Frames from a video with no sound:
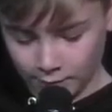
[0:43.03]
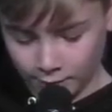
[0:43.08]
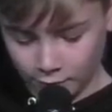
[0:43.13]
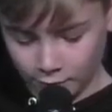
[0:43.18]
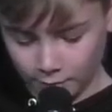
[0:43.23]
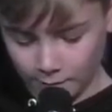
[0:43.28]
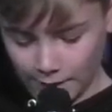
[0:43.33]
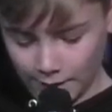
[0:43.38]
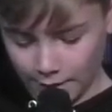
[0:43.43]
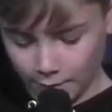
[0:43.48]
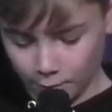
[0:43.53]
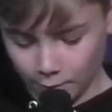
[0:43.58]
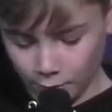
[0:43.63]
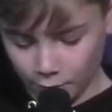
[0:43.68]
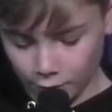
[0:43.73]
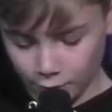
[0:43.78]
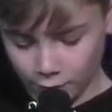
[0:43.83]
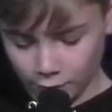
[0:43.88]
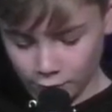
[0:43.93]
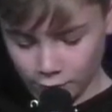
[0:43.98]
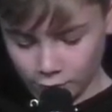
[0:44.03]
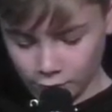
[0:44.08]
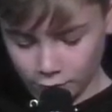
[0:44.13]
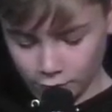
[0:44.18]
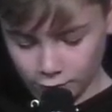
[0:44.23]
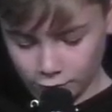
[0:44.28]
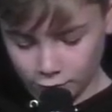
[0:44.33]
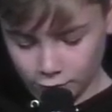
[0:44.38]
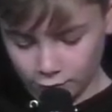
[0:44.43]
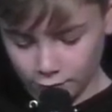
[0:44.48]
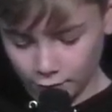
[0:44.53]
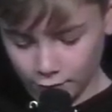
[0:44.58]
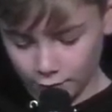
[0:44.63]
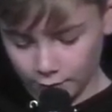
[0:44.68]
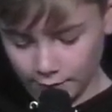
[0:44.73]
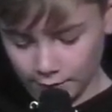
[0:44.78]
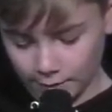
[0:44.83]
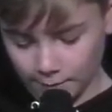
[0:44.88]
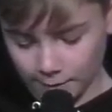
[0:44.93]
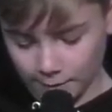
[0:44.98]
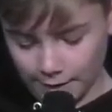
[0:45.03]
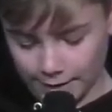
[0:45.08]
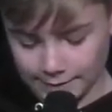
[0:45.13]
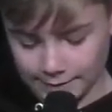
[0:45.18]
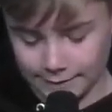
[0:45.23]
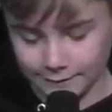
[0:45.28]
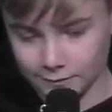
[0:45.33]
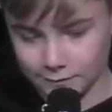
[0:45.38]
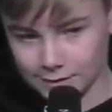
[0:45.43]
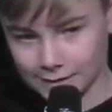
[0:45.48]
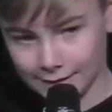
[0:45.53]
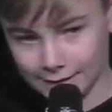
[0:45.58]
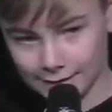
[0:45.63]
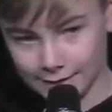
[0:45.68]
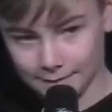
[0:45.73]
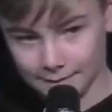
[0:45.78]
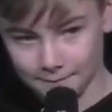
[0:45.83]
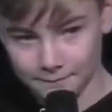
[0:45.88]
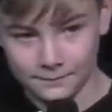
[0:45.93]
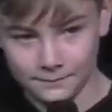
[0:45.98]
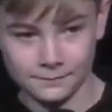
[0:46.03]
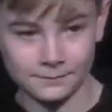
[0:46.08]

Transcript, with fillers: From now on, you do know him and have seen him.